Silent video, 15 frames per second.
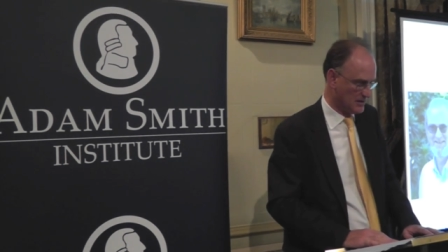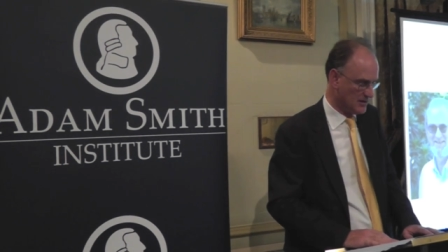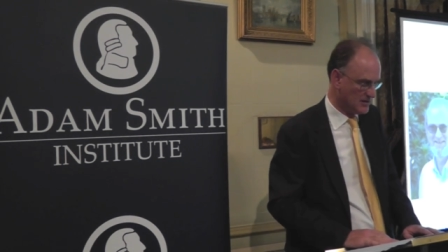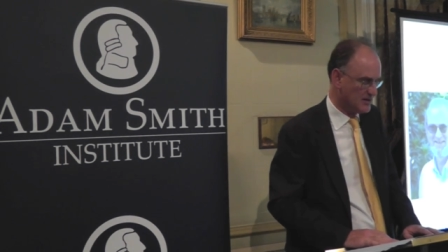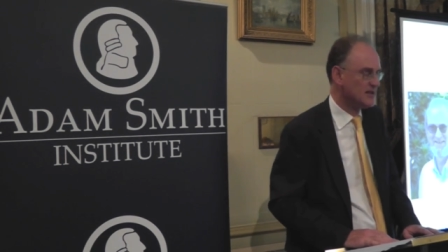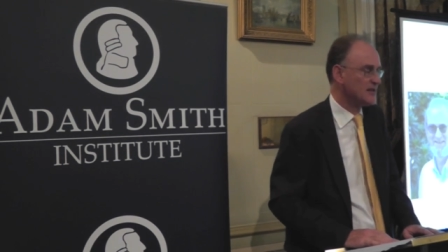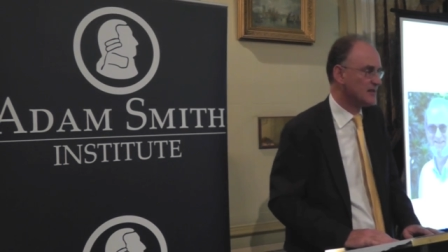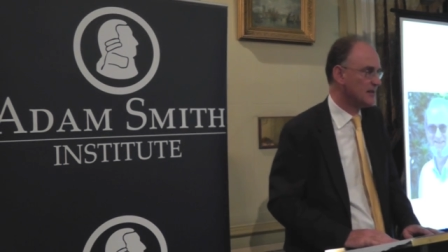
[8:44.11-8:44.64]
to
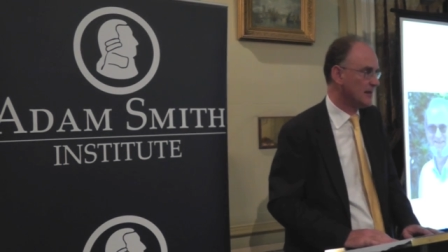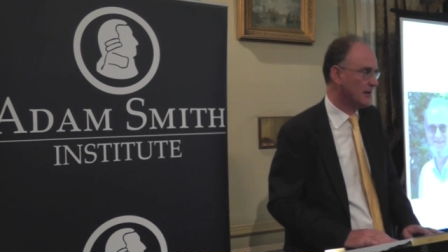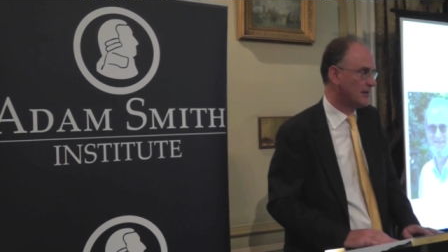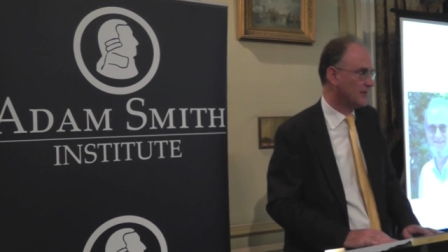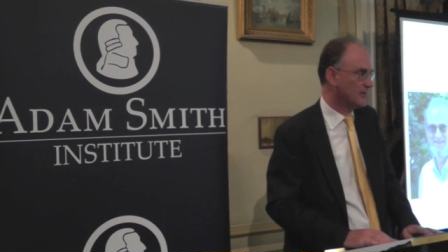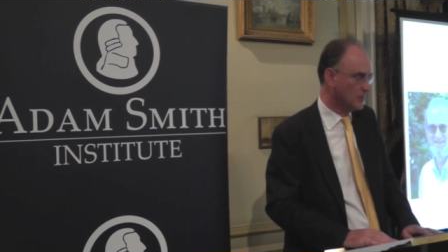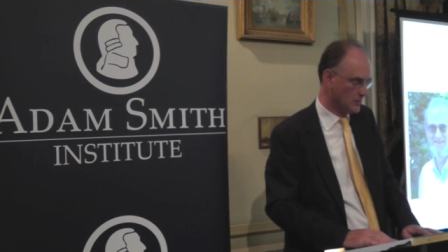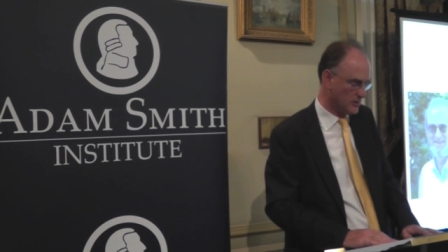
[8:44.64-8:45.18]

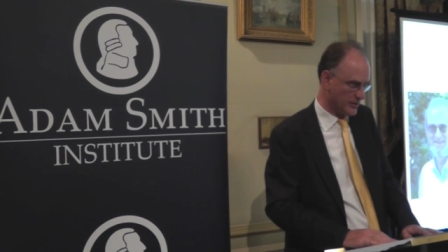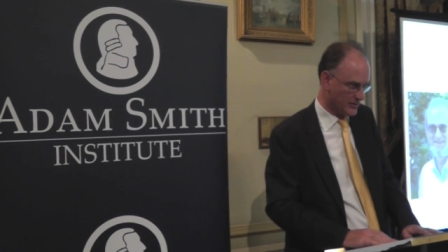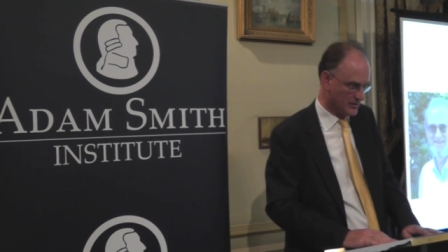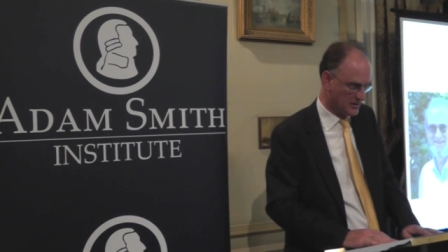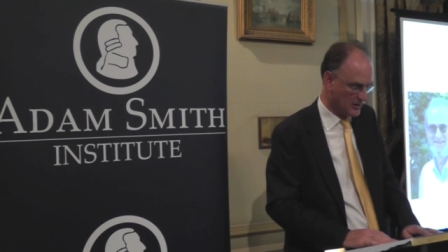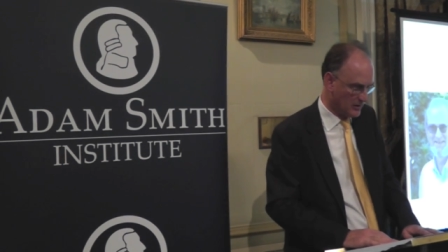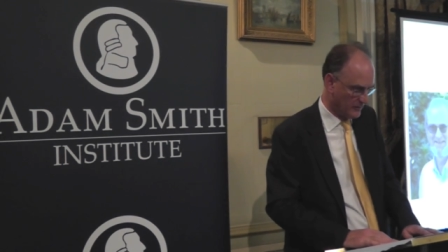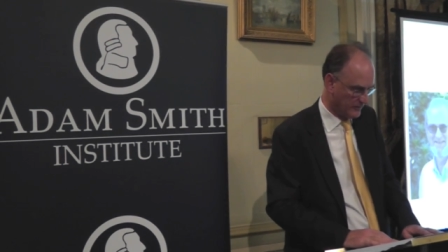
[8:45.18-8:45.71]
disenthrall
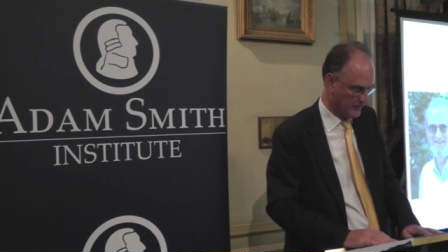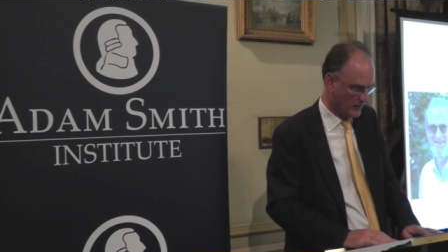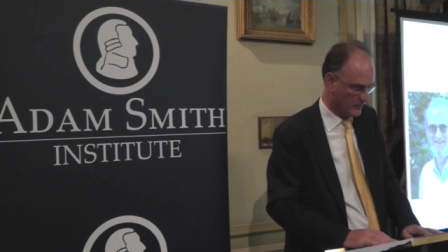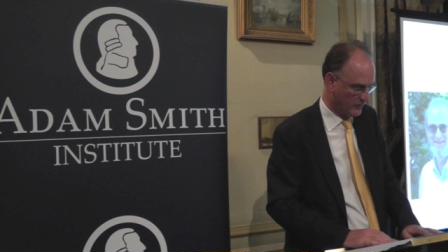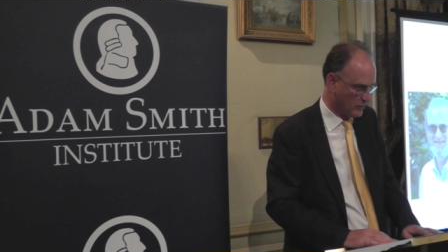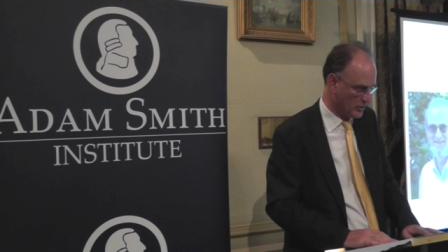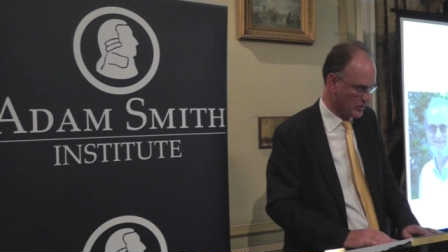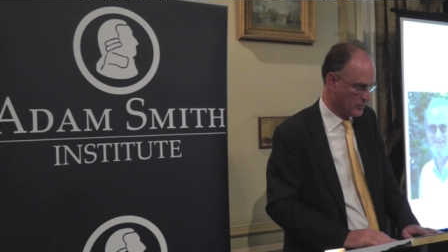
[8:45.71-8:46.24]
yourself
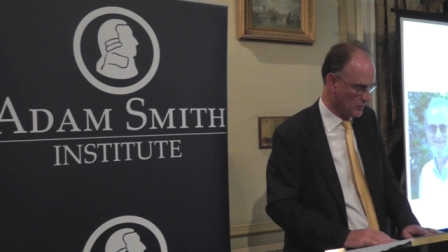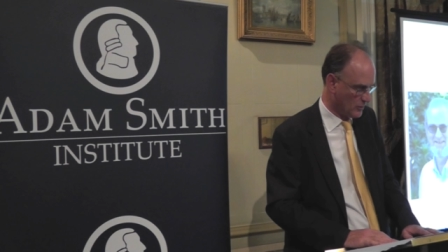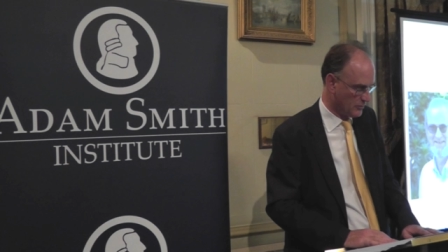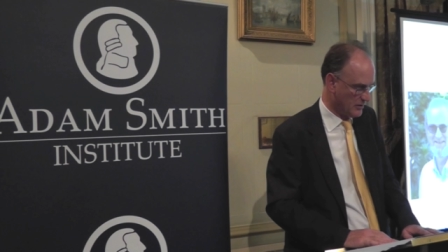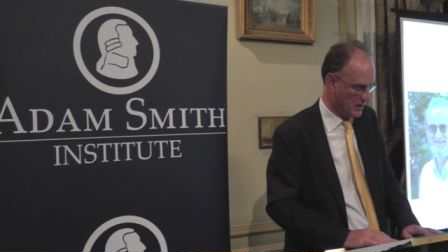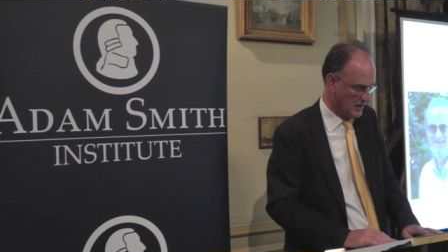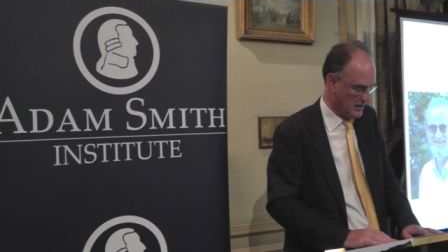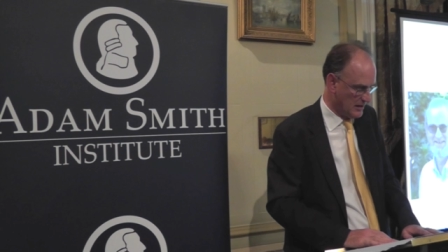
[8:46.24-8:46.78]
of what you
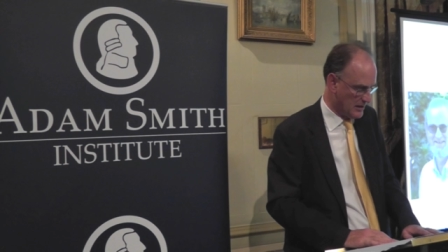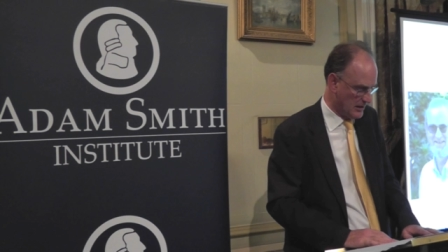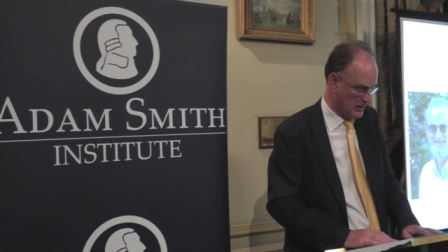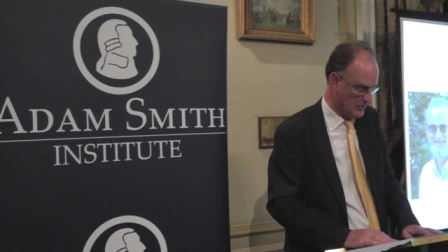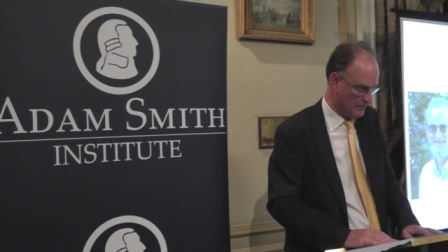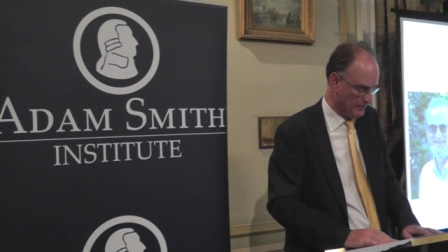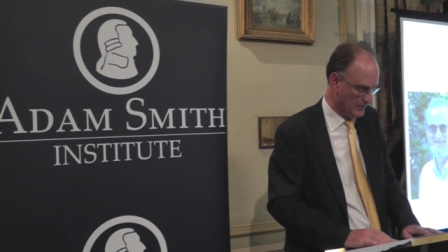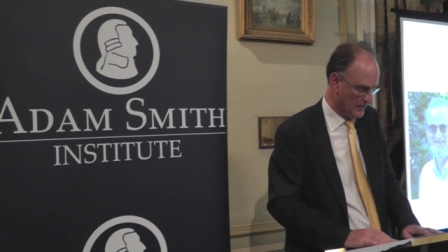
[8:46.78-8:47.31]
already
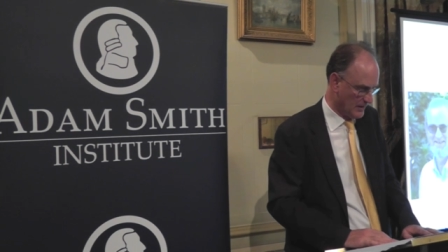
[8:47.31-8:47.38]
know.